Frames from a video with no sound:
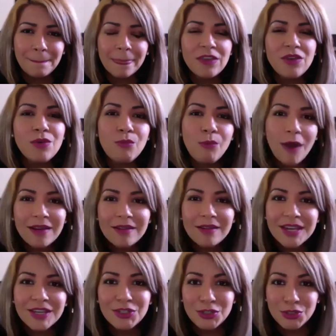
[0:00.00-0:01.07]
You want to
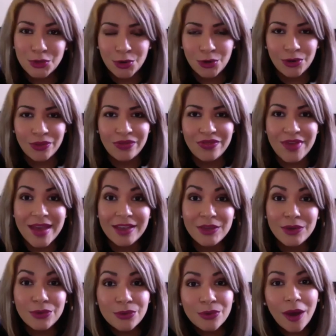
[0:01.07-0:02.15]
make sure that
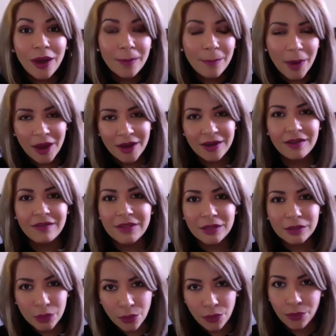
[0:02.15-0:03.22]
you are part of the
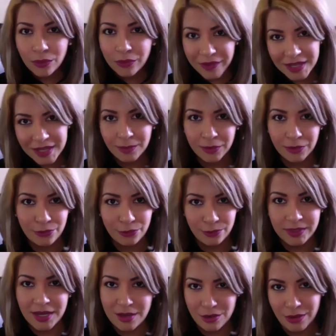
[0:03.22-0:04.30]
local Facebook
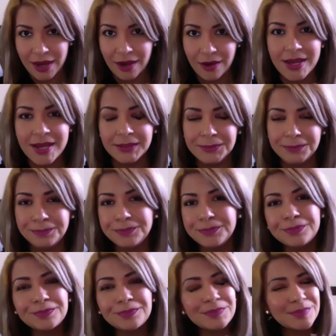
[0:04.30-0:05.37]
groups in your area.
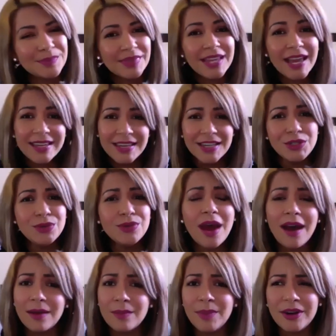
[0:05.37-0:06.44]
I kid you
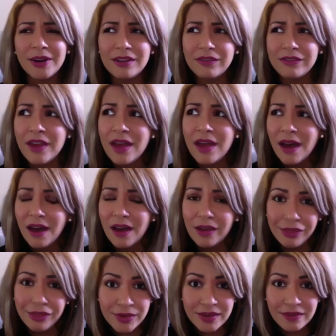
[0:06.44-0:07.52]
not, I'm part of
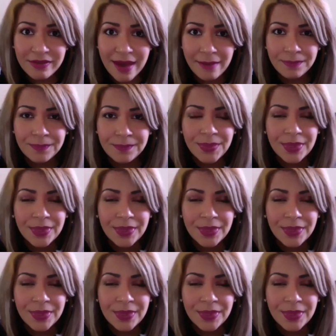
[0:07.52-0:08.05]
3 of them.